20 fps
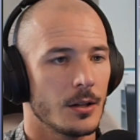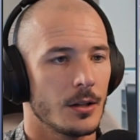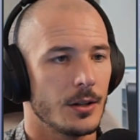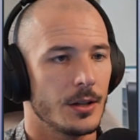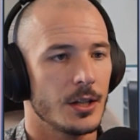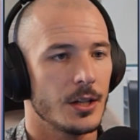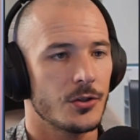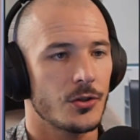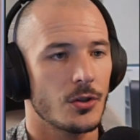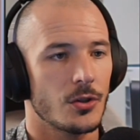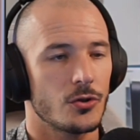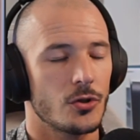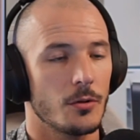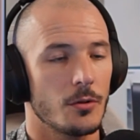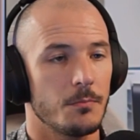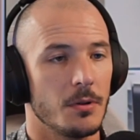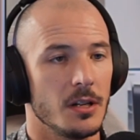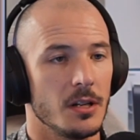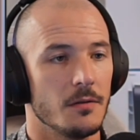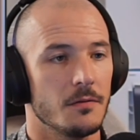And this
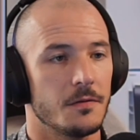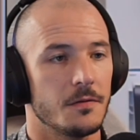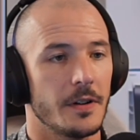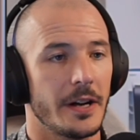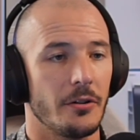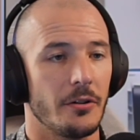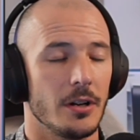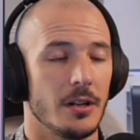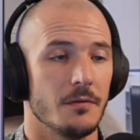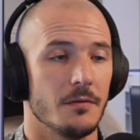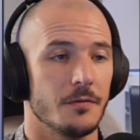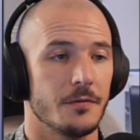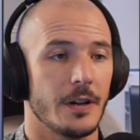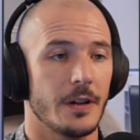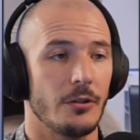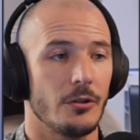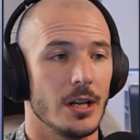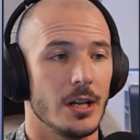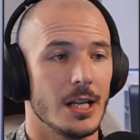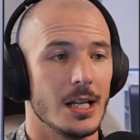should be very,
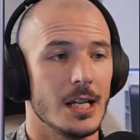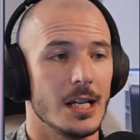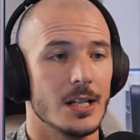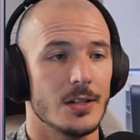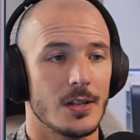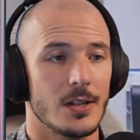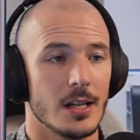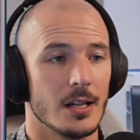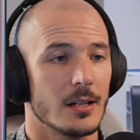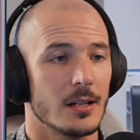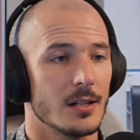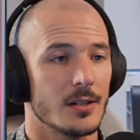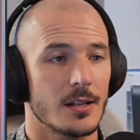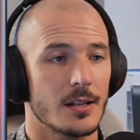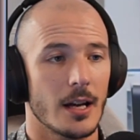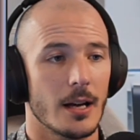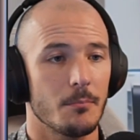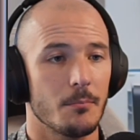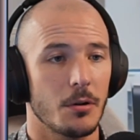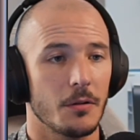very easy, because
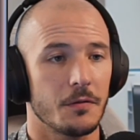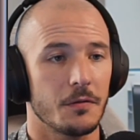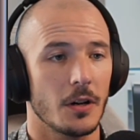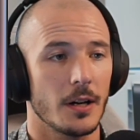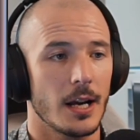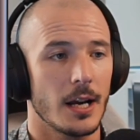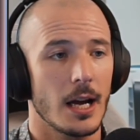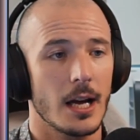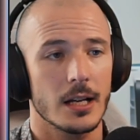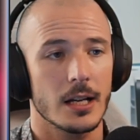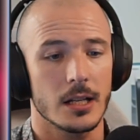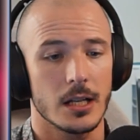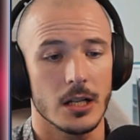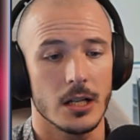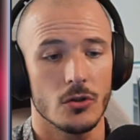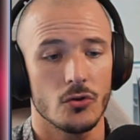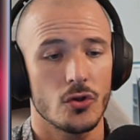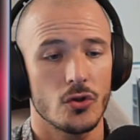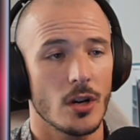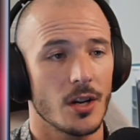Amplify
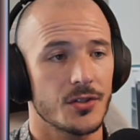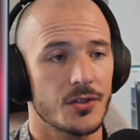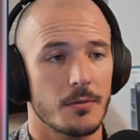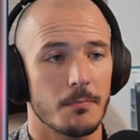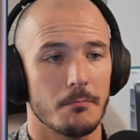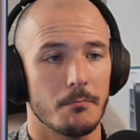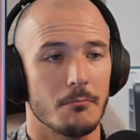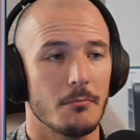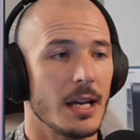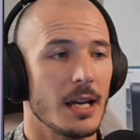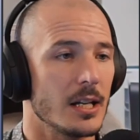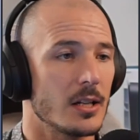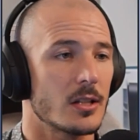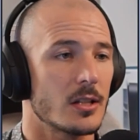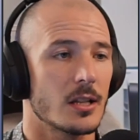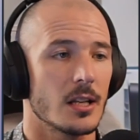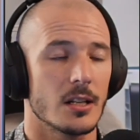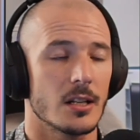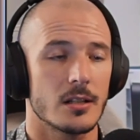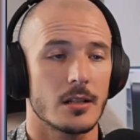Agony just
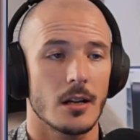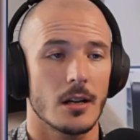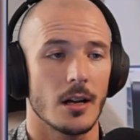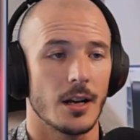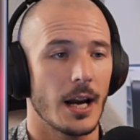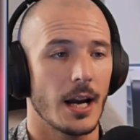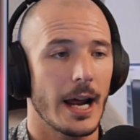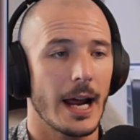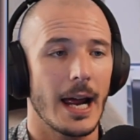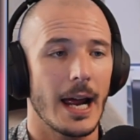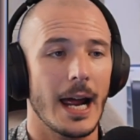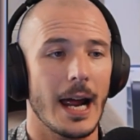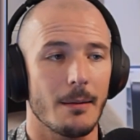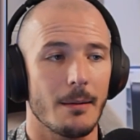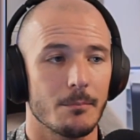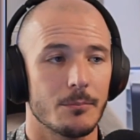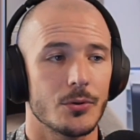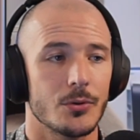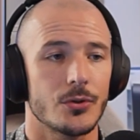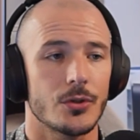makes this an
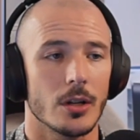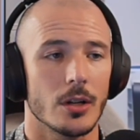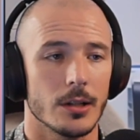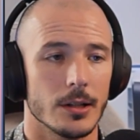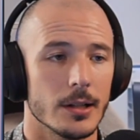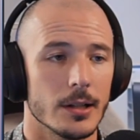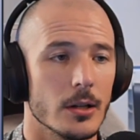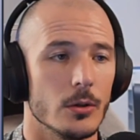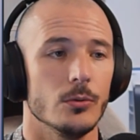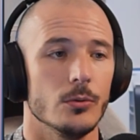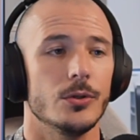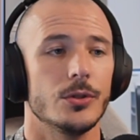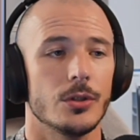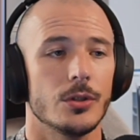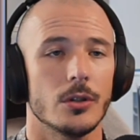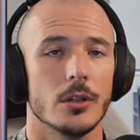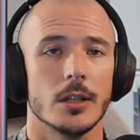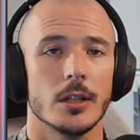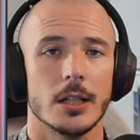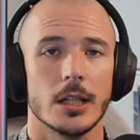absolute
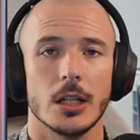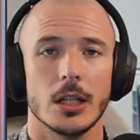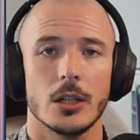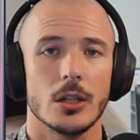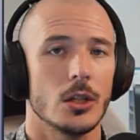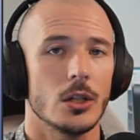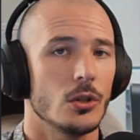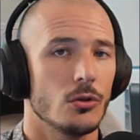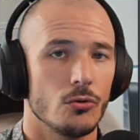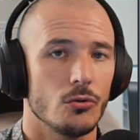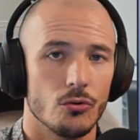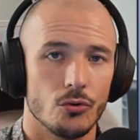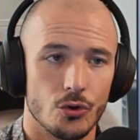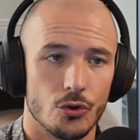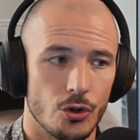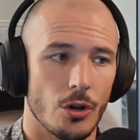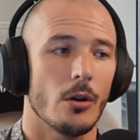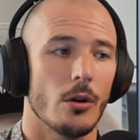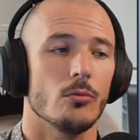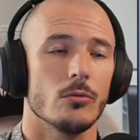
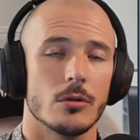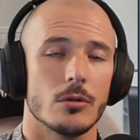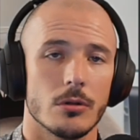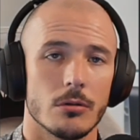joke.